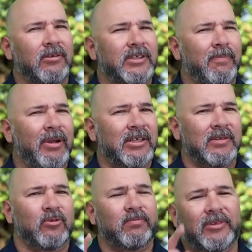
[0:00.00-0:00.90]
How is that
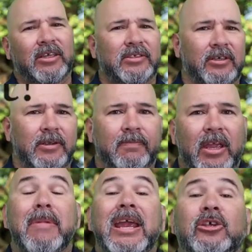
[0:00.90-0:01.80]
possible? I'll tell you.
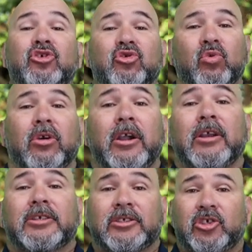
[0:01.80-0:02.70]
Make
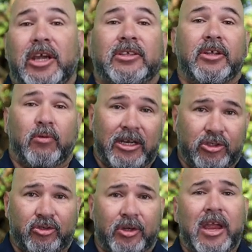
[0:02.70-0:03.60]
sure to check their
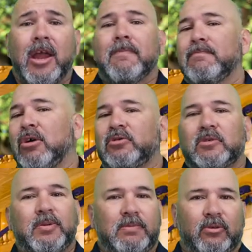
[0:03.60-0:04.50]
registry.
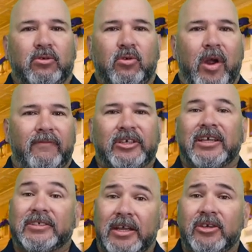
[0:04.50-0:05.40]
Most people who have a
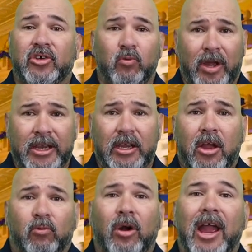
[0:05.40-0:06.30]
destination wedding
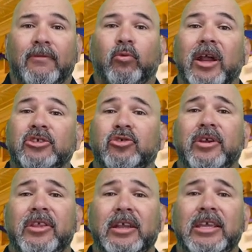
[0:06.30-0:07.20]
will have a
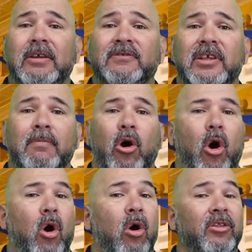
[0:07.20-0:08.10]
registry that gives them
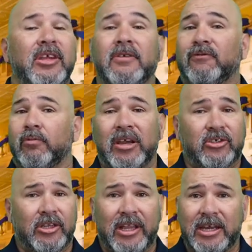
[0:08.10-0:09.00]
all the
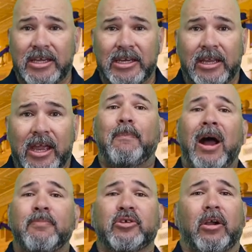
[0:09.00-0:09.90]
information they need. A
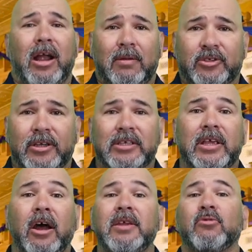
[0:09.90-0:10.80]
popular option
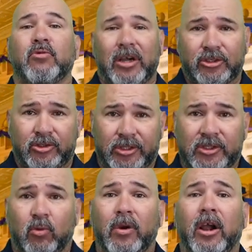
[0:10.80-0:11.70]
is honeymoon
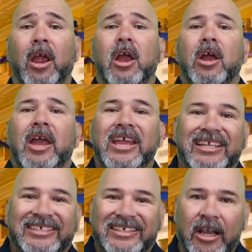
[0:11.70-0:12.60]
registries, where
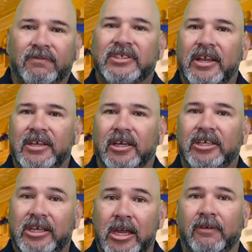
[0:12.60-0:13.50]
instead of sending a
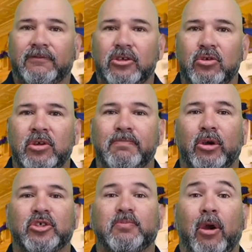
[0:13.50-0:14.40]
gift, you can
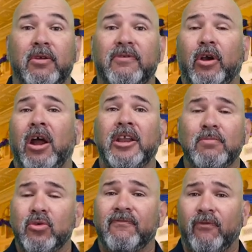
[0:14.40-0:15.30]
purchase part of their
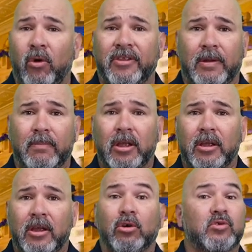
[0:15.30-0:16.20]
honeymoon for them.
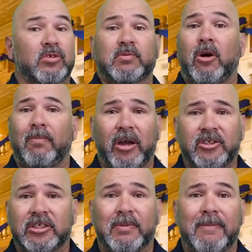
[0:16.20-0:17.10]
Those with small
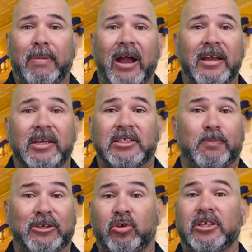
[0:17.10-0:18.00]
budgets may buy a
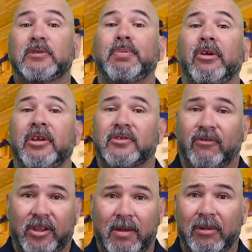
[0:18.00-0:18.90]
special experience
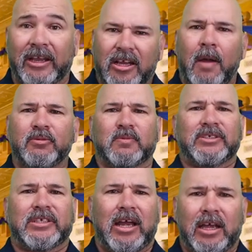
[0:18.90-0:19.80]
for them, like a couple's
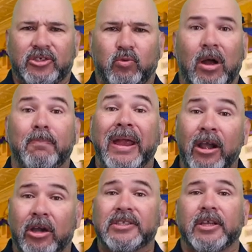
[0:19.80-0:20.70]
massage, while
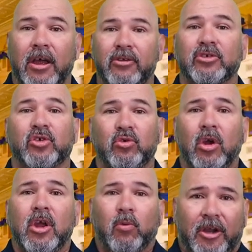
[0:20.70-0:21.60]
parents and others
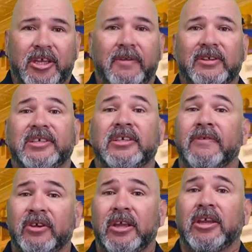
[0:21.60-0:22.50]
who want to give a
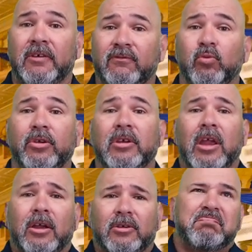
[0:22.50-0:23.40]
significant gift would
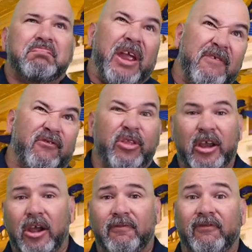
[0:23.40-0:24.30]
pay for
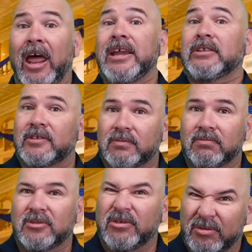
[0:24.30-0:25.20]
their flights.
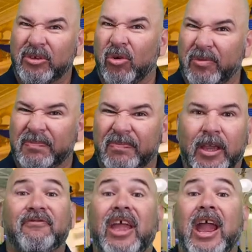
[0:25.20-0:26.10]
See where I'm going?
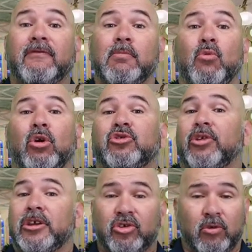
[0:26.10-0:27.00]
If they have a more
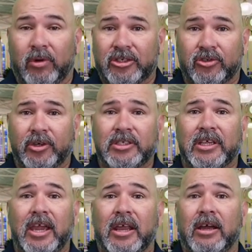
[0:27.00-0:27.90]
traditional registry,
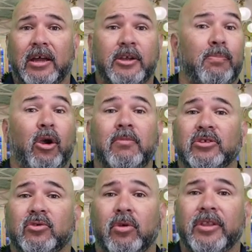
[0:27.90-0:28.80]
say at a
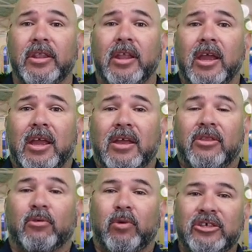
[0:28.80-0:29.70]
department store, then
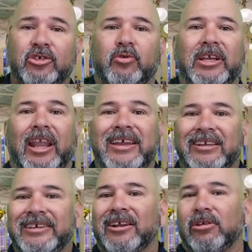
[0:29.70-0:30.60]
the registry
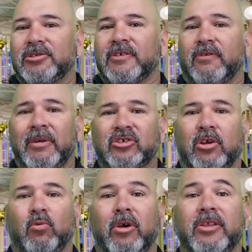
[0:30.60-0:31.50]
likely includes
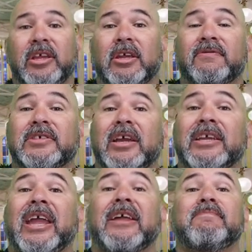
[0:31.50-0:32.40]
information on where the gifts
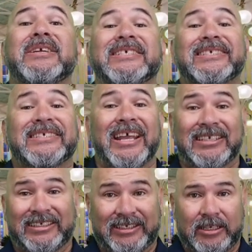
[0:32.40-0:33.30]
can be
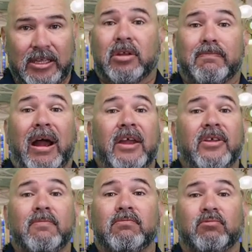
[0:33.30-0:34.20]
sent. You can buy
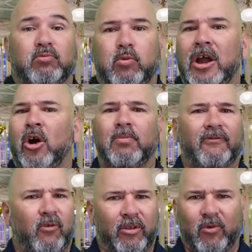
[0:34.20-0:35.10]
them well
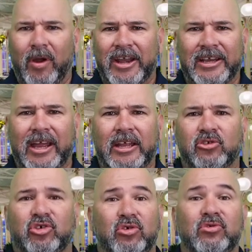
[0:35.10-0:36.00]
before the wedding
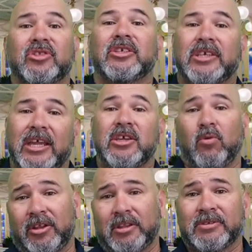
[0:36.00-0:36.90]
and choose the date
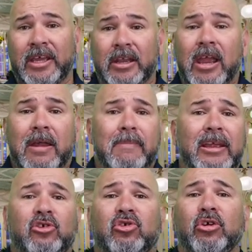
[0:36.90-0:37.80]
you want them sent.
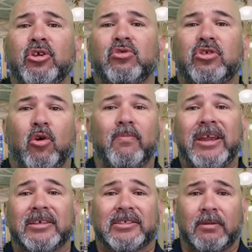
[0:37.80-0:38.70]
Make sure you don't
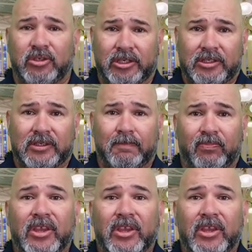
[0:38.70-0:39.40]
make assumptions.